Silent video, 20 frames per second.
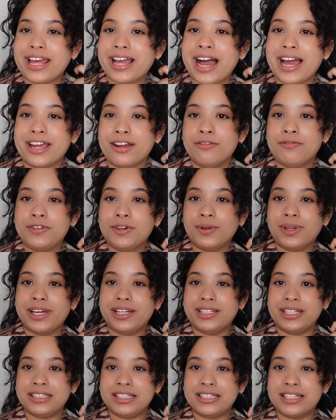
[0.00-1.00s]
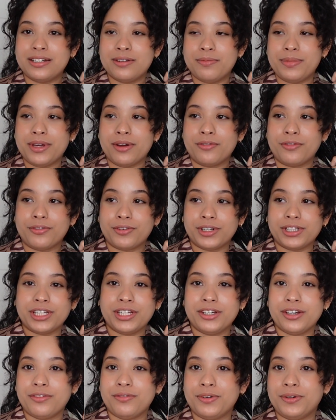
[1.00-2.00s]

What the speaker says: like I can feel like this is gonna be a really good